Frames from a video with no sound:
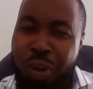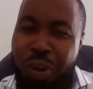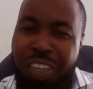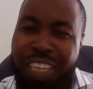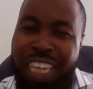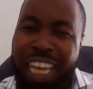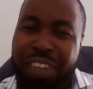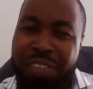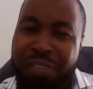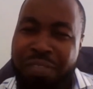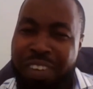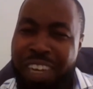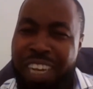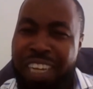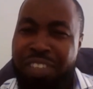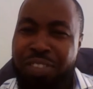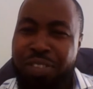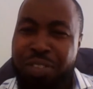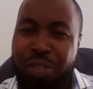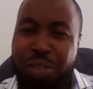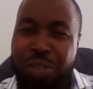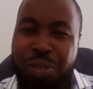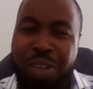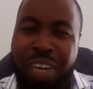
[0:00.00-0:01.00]
what
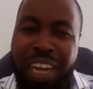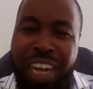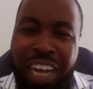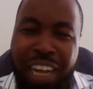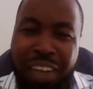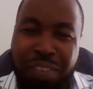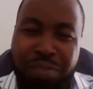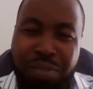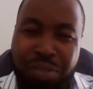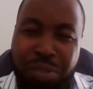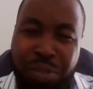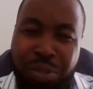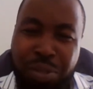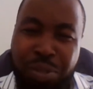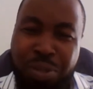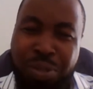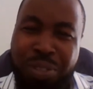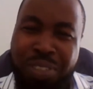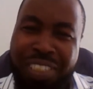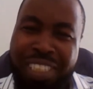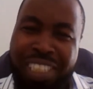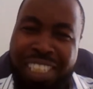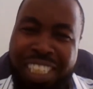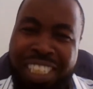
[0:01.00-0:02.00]
advice do you have
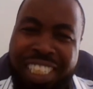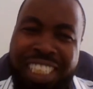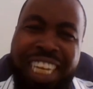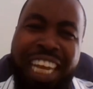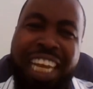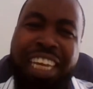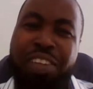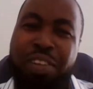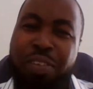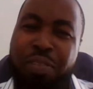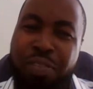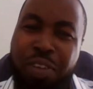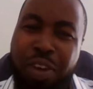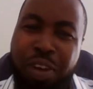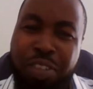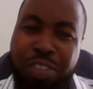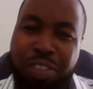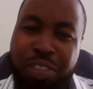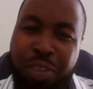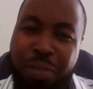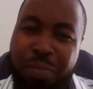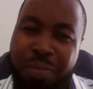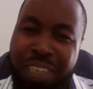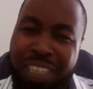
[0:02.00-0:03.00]
to this kind of
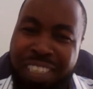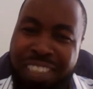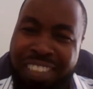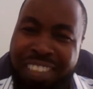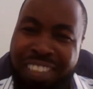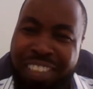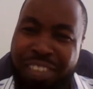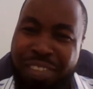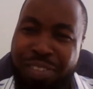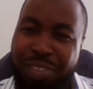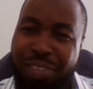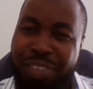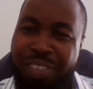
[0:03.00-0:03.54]
customers?